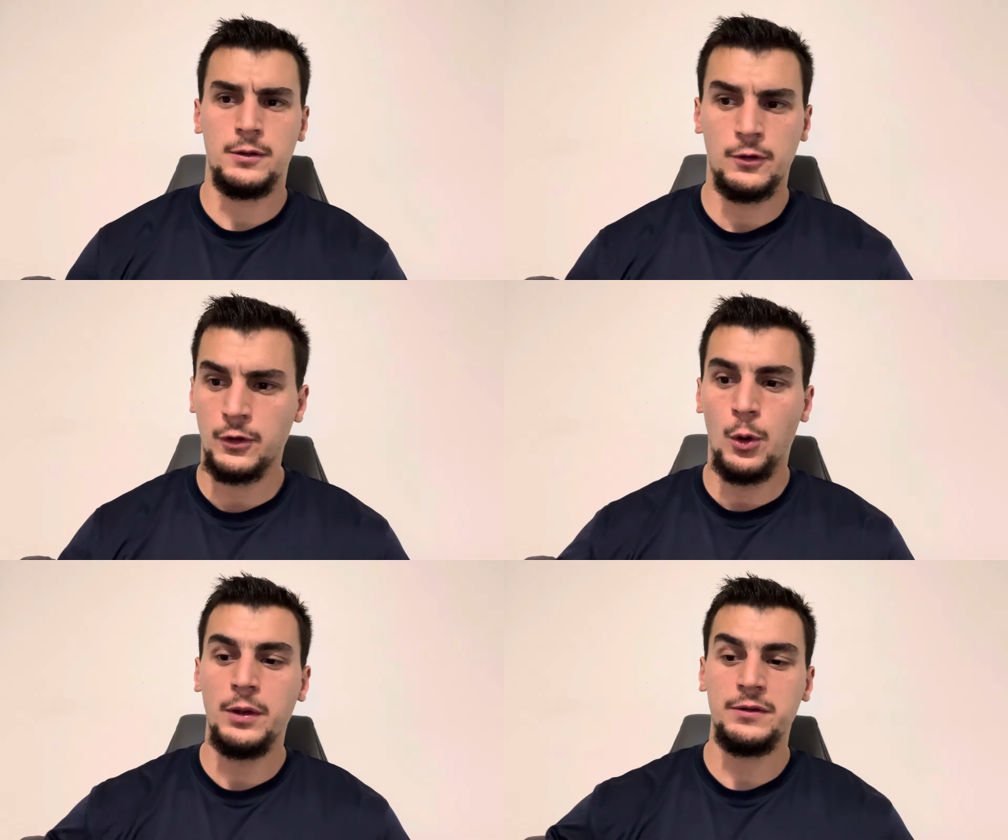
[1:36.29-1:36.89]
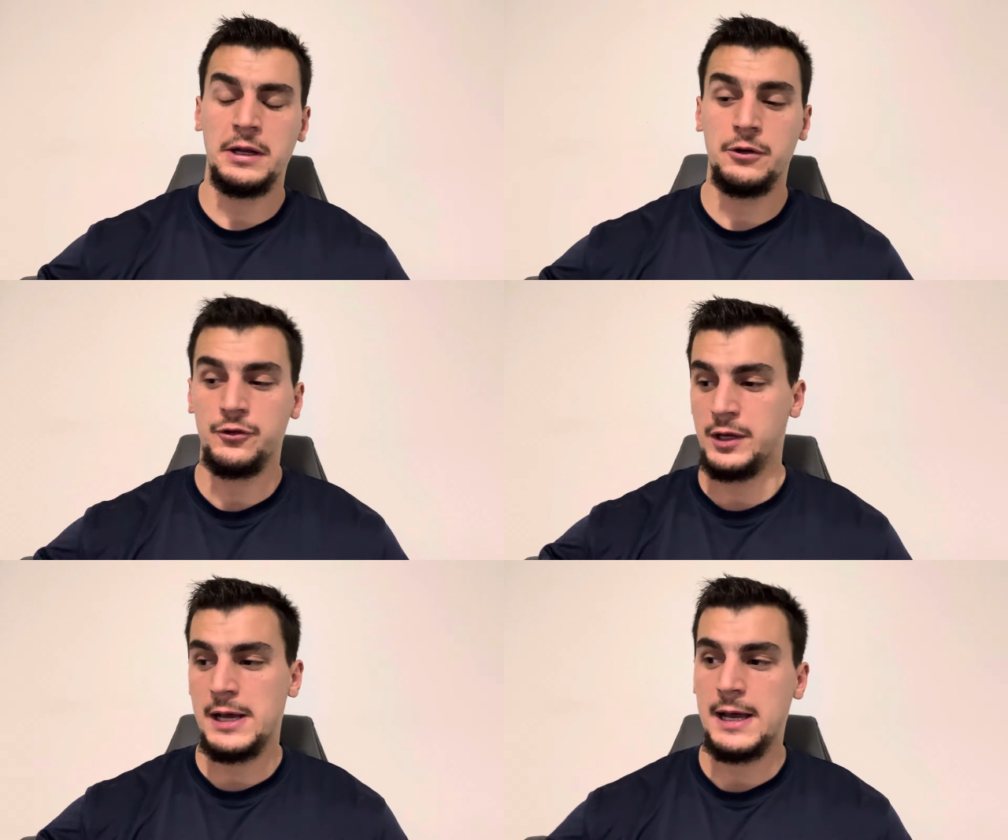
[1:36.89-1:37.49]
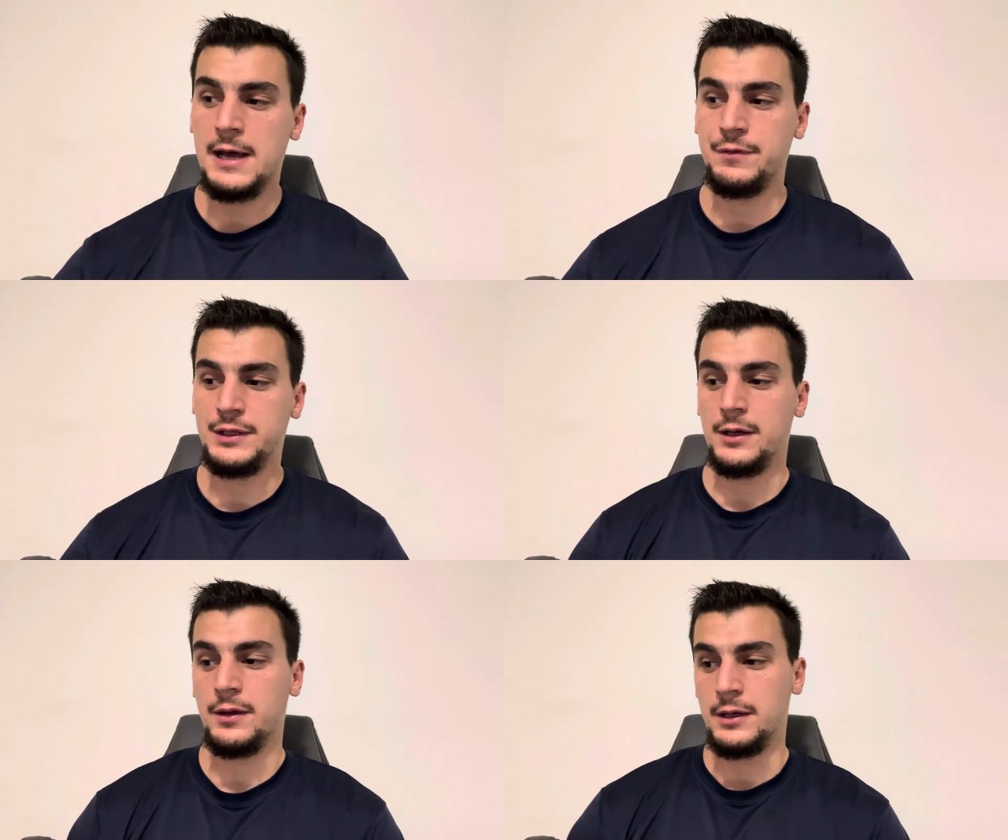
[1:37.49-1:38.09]
There's always energy I have at
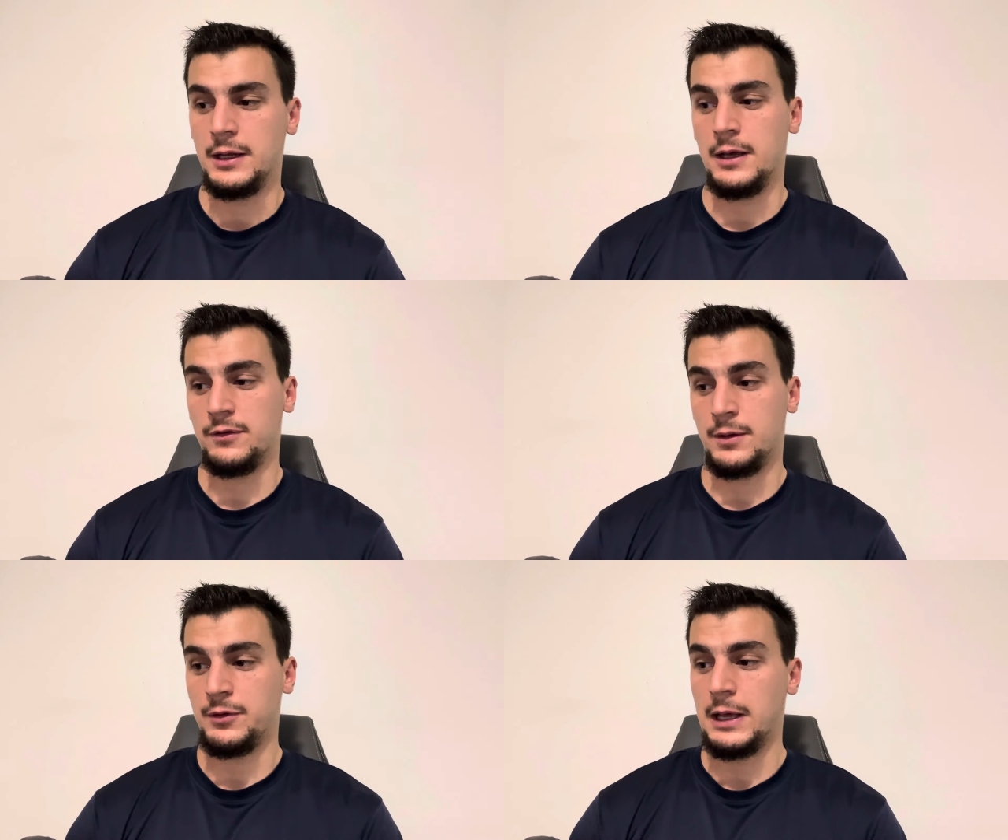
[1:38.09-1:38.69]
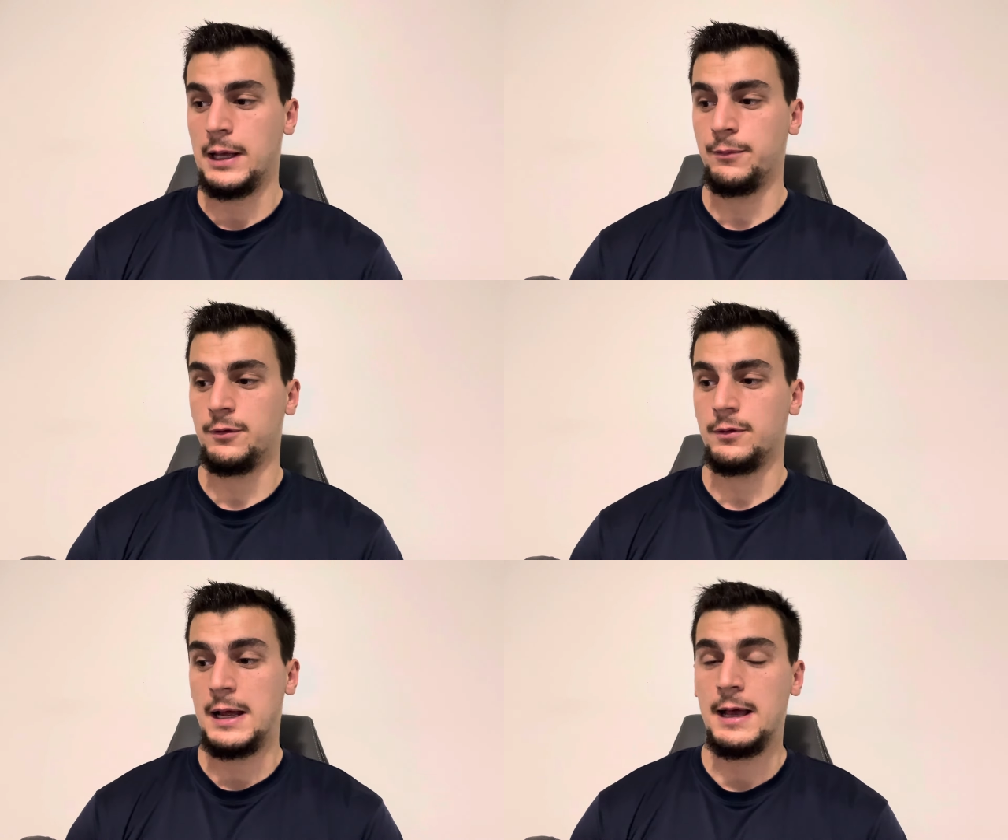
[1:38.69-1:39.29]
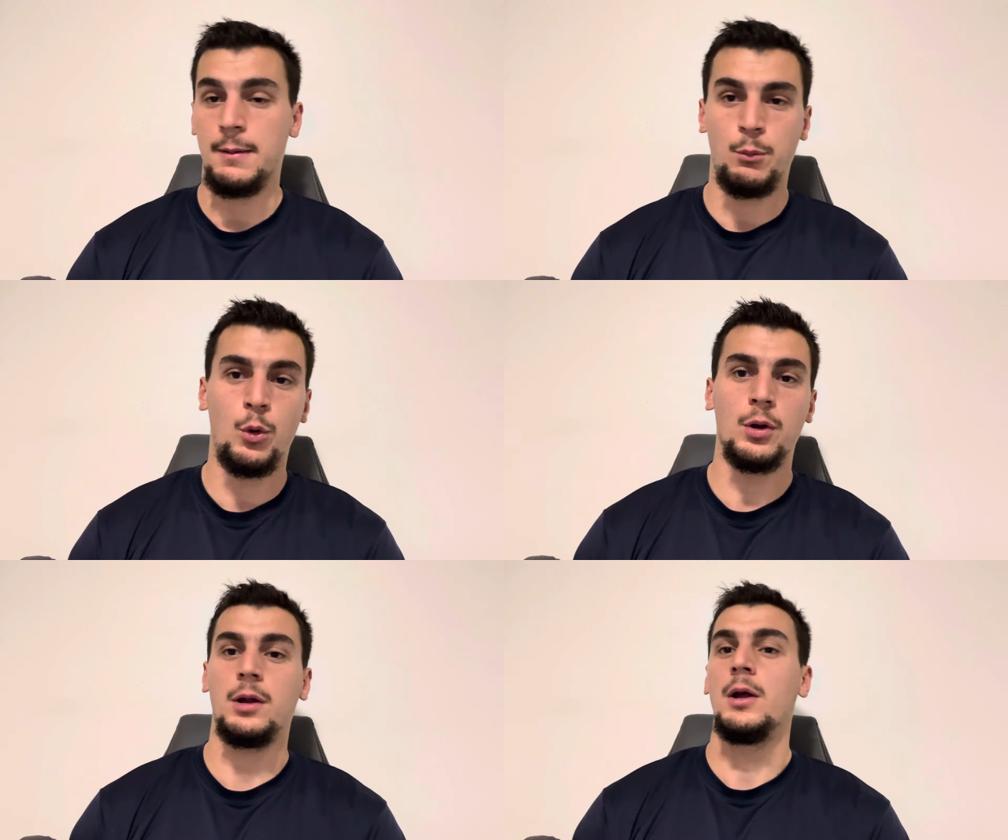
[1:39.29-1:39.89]
the end of the day. Sometimes I have
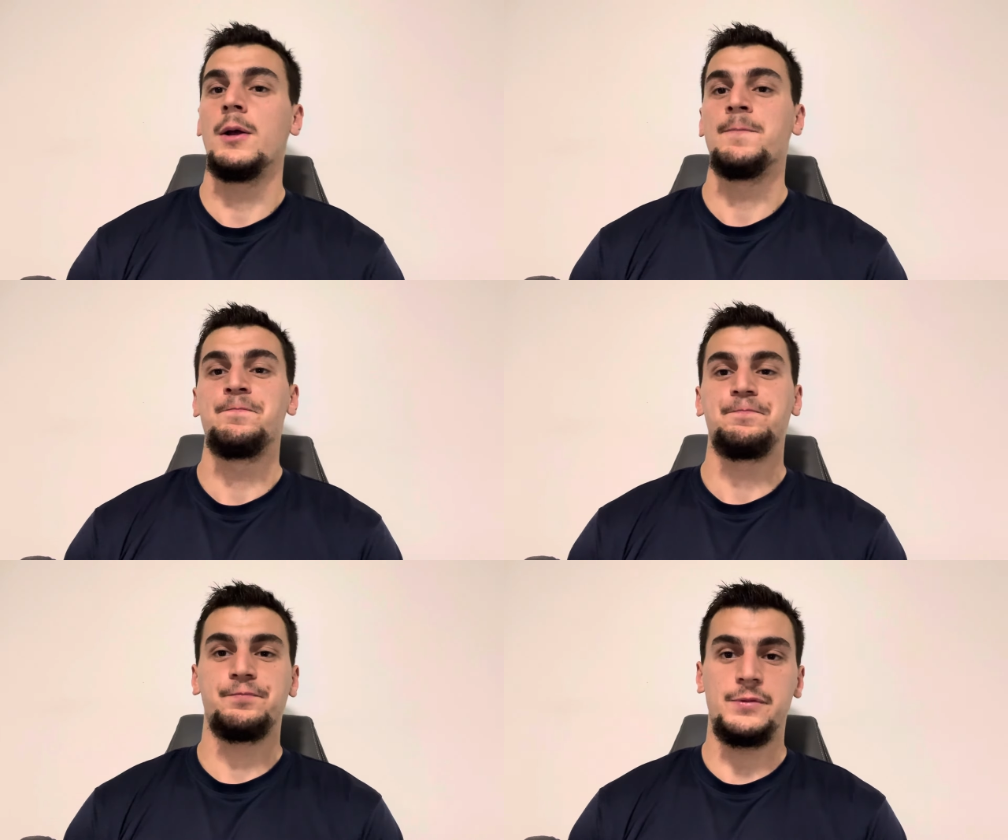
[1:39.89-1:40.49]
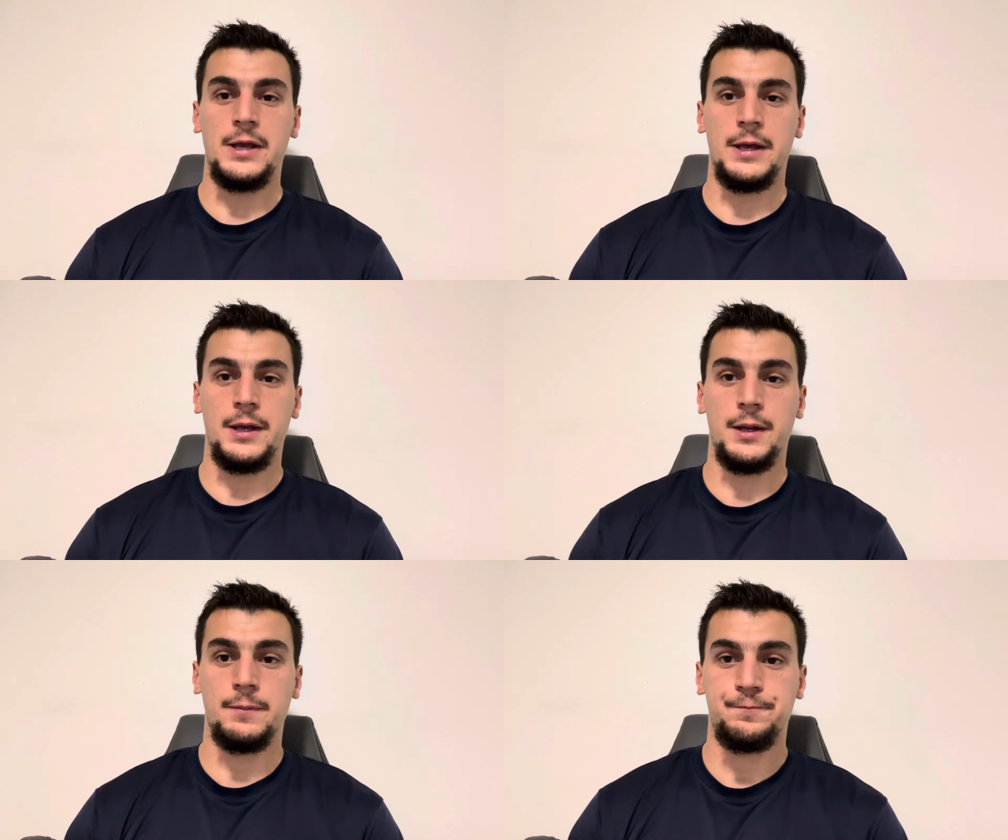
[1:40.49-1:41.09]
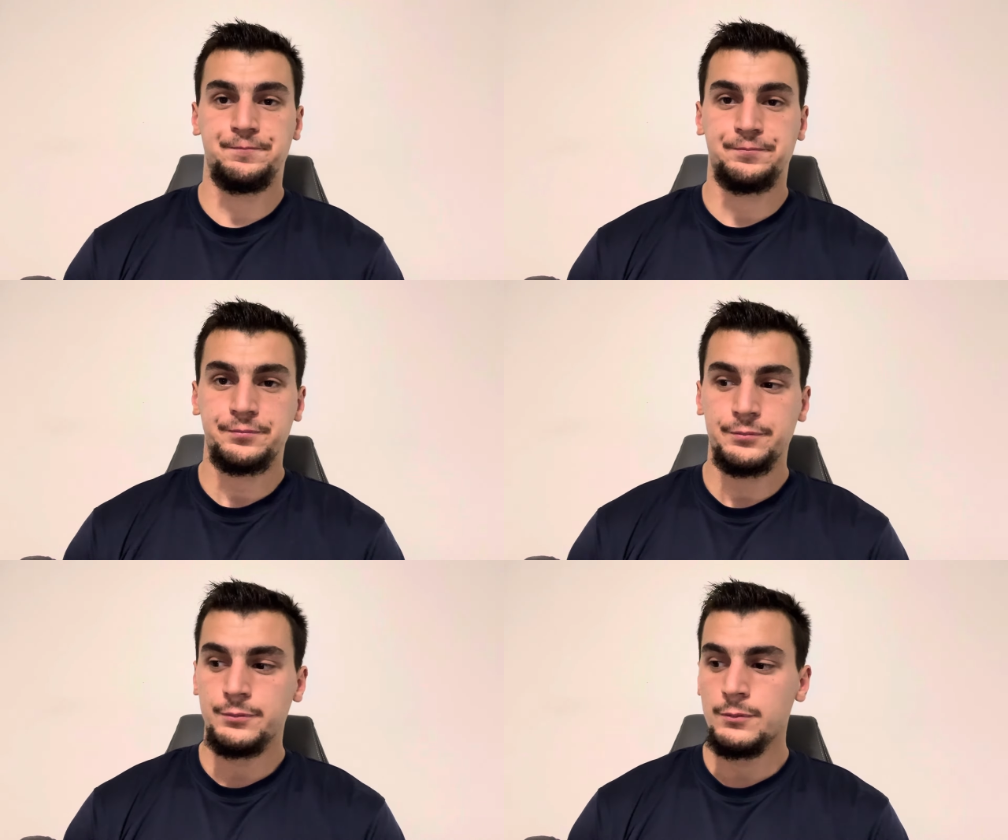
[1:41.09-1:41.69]
more than
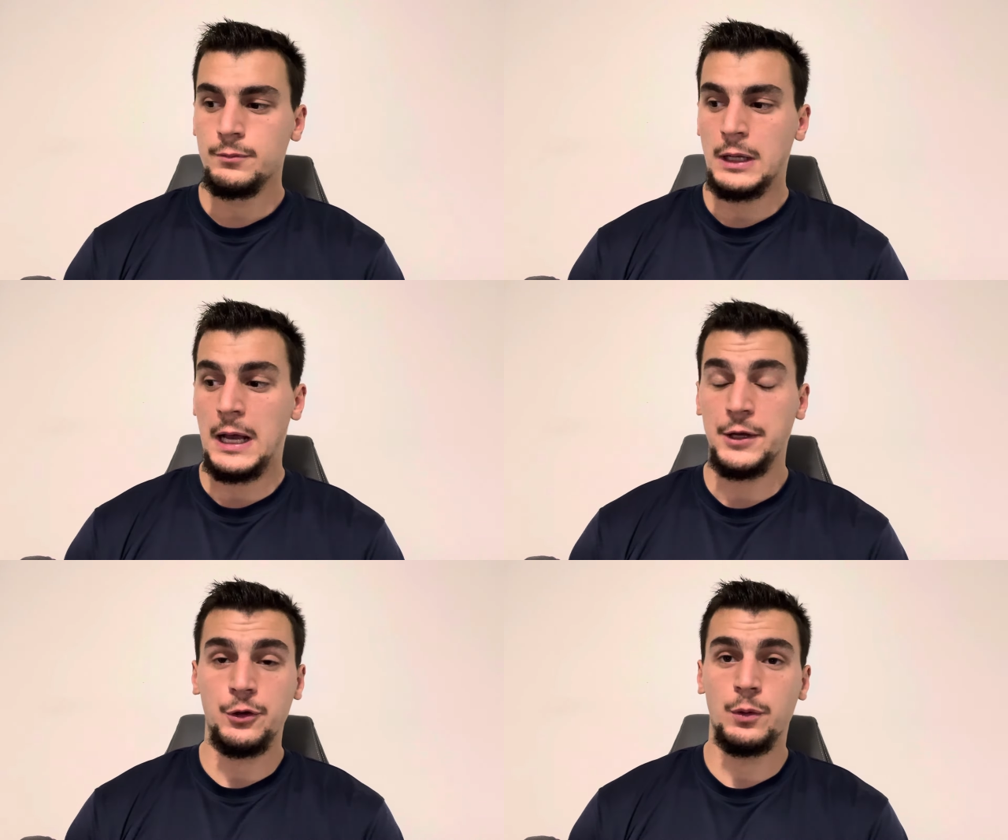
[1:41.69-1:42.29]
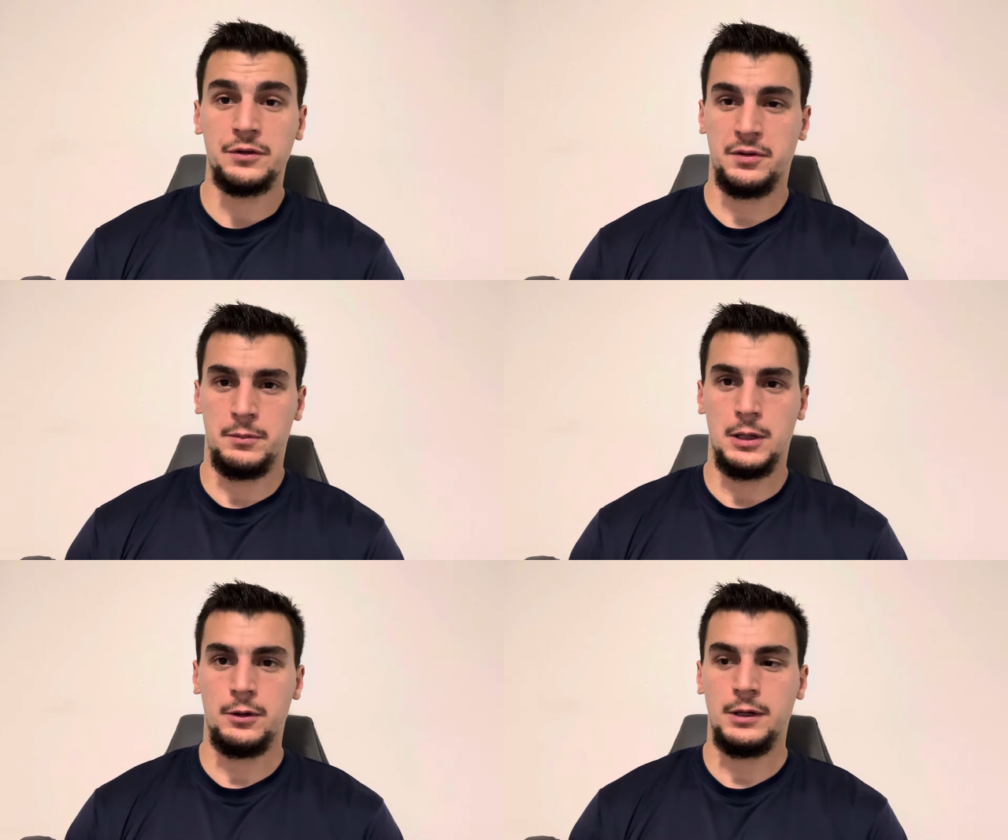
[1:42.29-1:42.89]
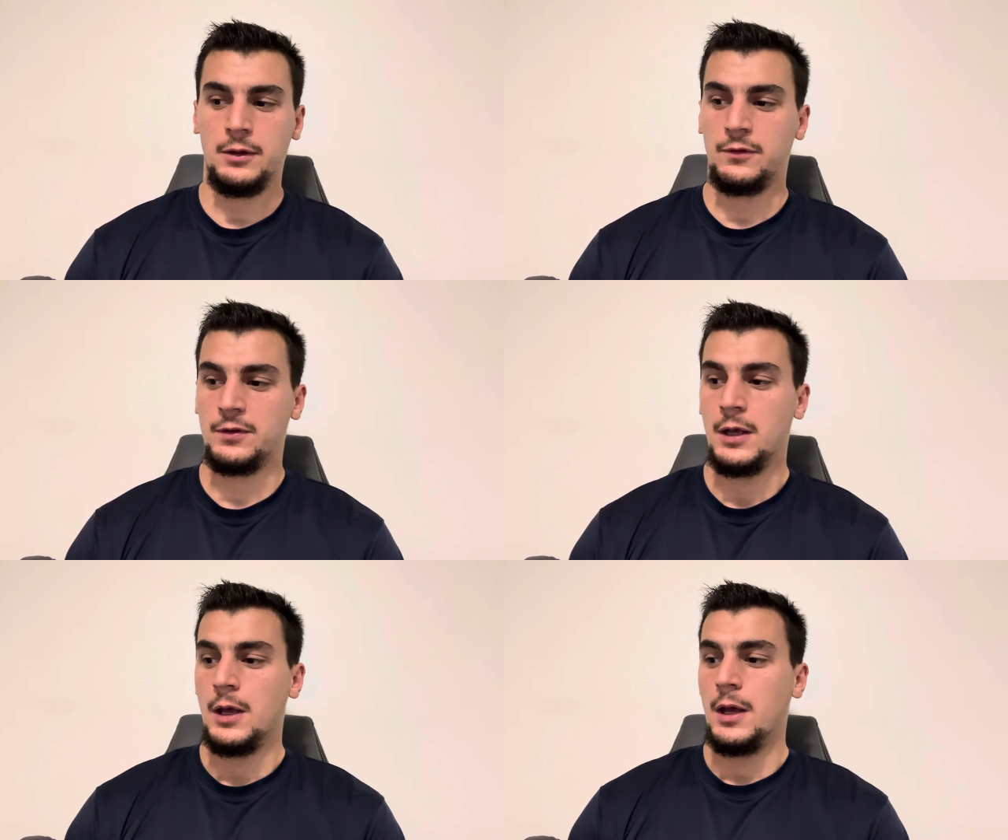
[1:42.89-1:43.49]
I do on some other days.